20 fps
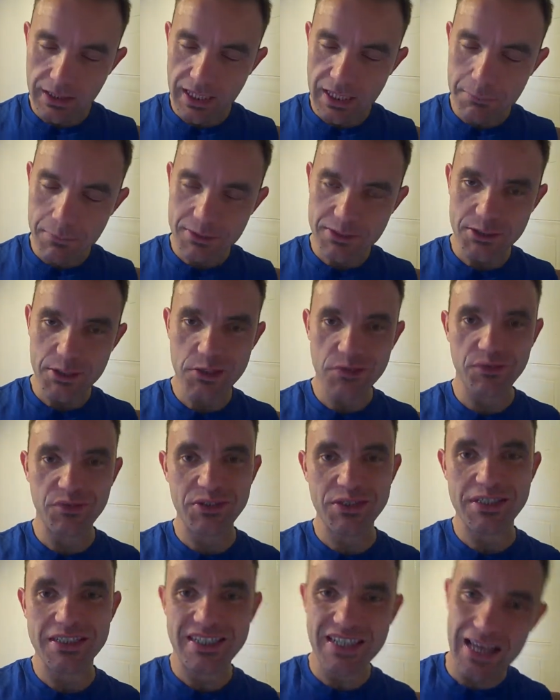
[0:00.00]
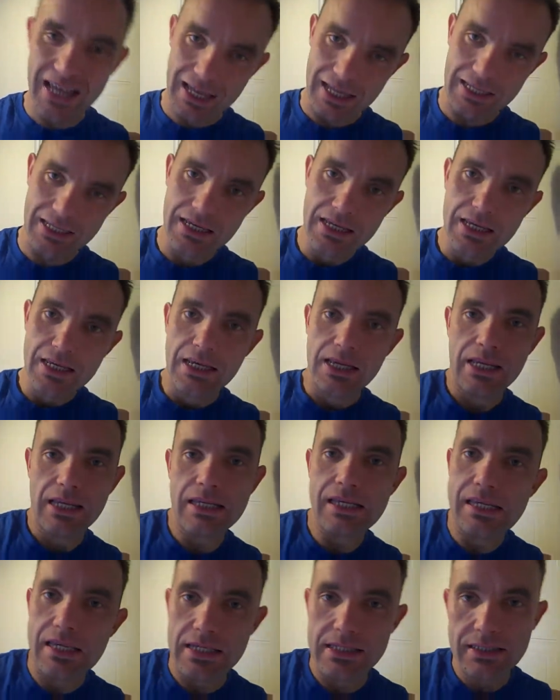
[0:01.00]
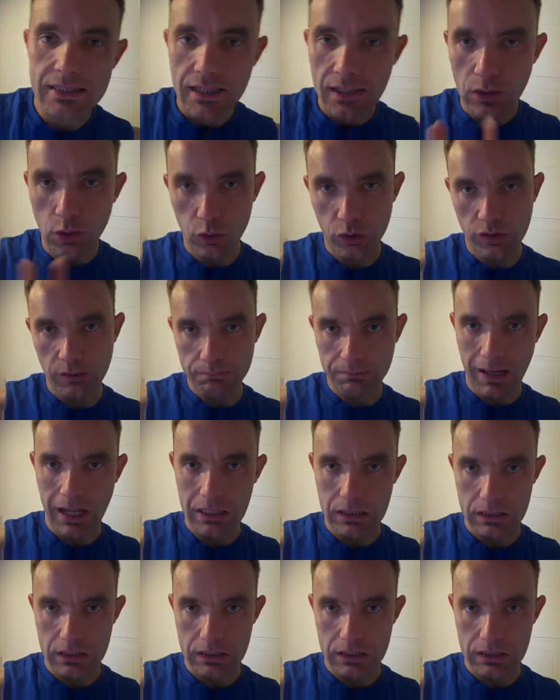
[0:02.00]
key message for today is look at